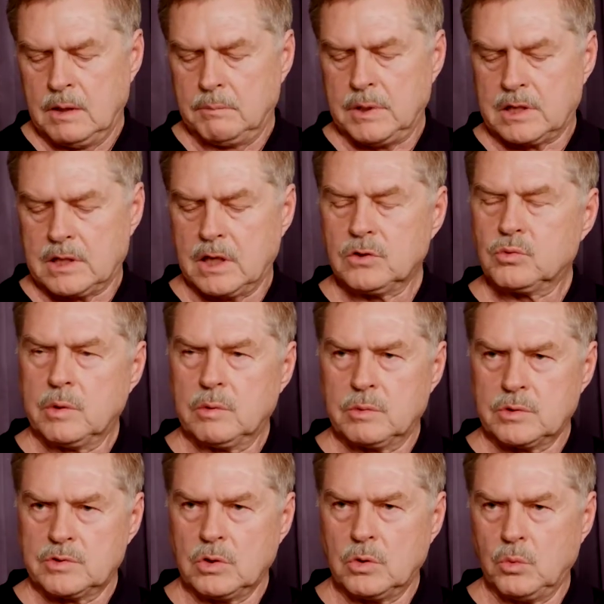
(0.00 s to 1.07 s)
Because we
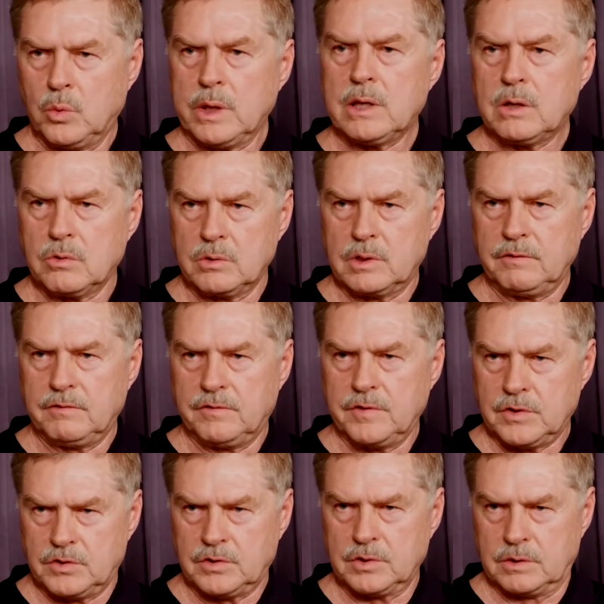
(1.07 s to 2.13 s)
were so weak or
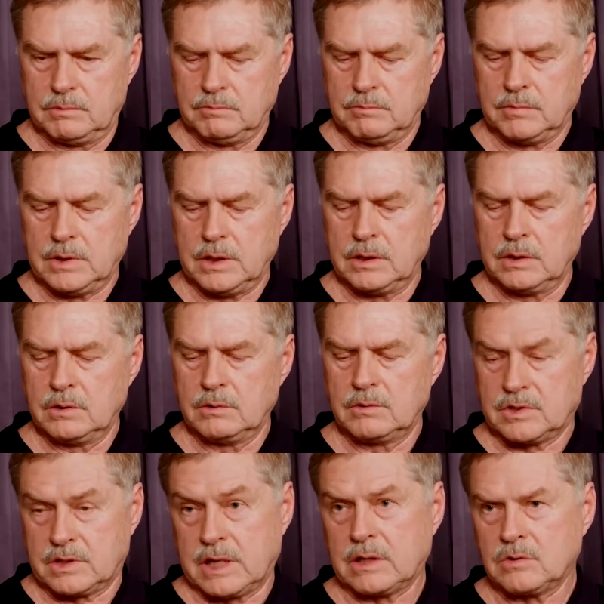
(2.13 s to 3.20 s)
deficient in
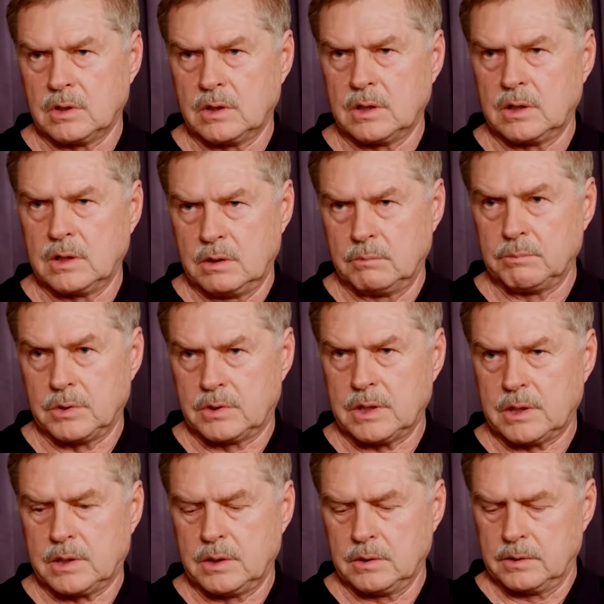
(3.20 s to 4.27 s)
scheduling in
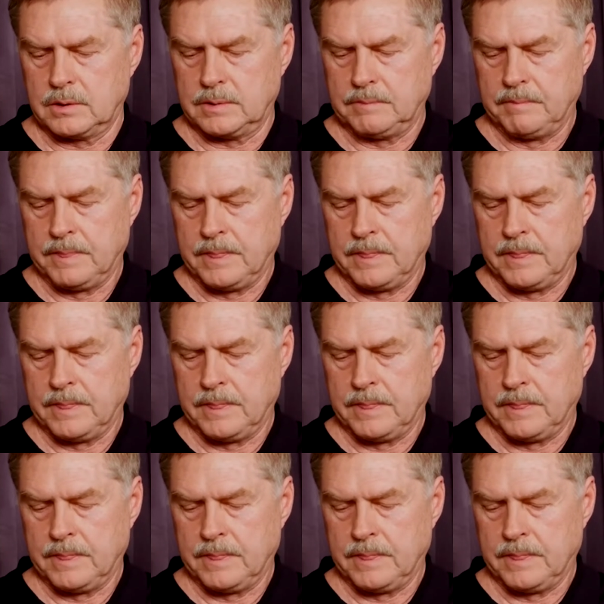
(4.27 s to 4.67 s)
particular,